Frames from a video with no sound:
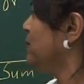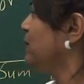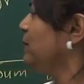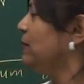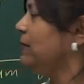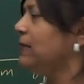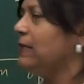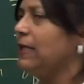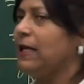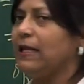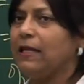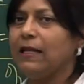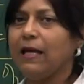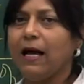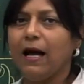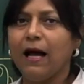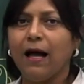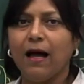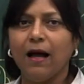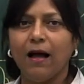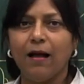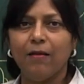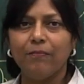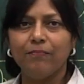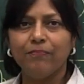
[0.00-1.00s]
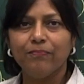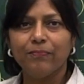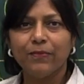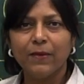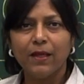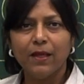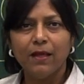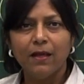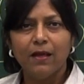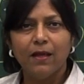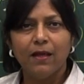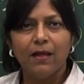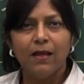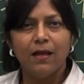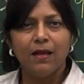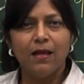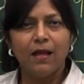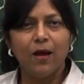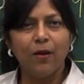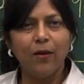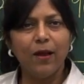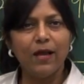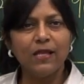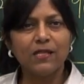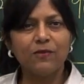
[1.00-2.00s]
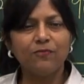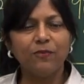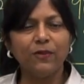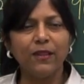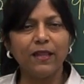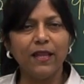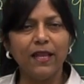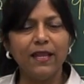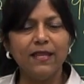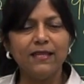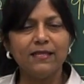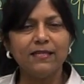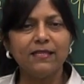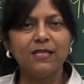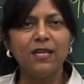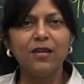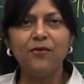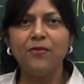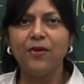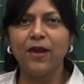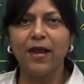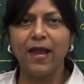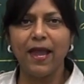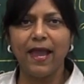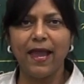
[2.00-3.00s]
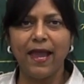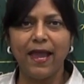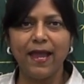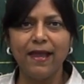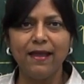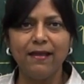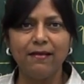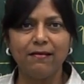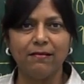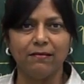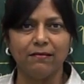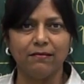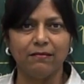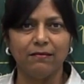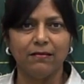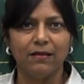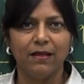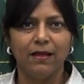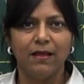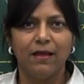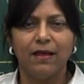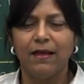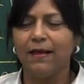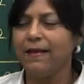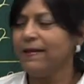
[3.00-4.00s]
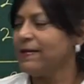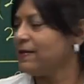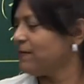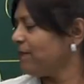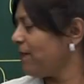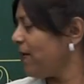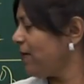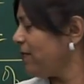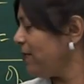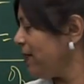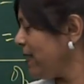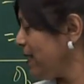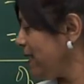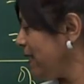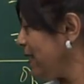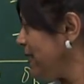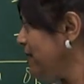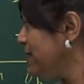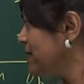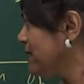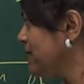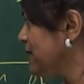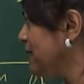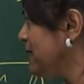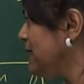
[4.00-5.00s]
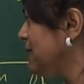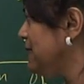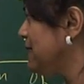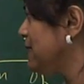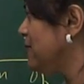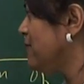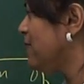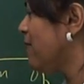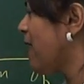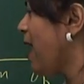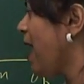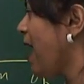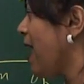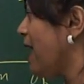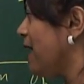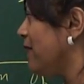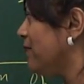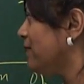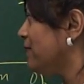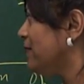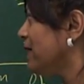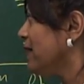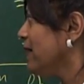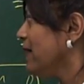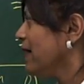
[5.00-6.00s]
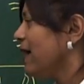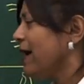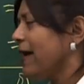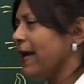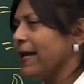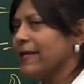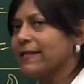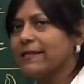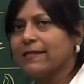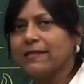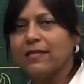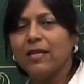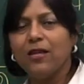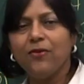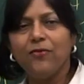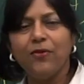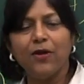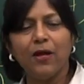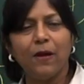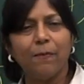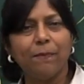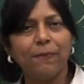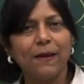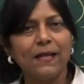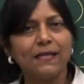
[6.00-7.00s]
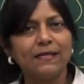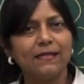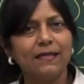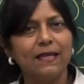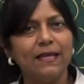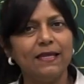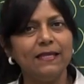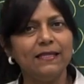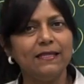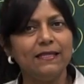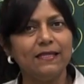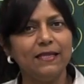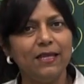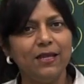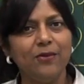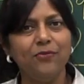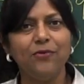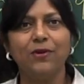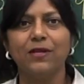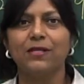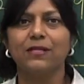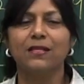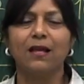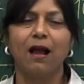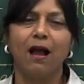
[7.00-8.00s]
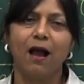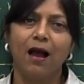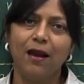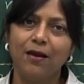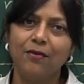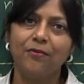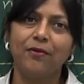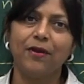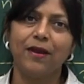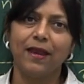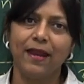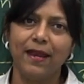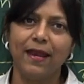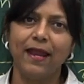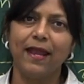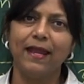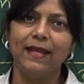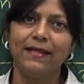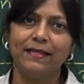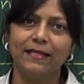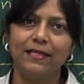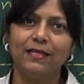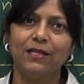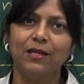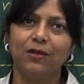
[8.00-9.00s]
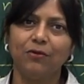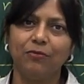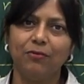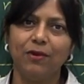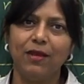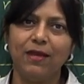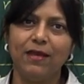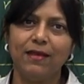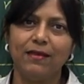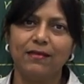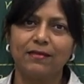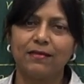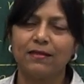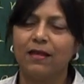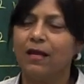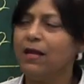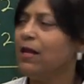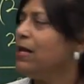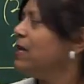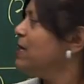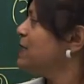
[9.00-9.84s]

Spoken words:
Ooh la la. Now, as for the interior angle, it's very easily derived. Exterior plus interior is 180 degrees.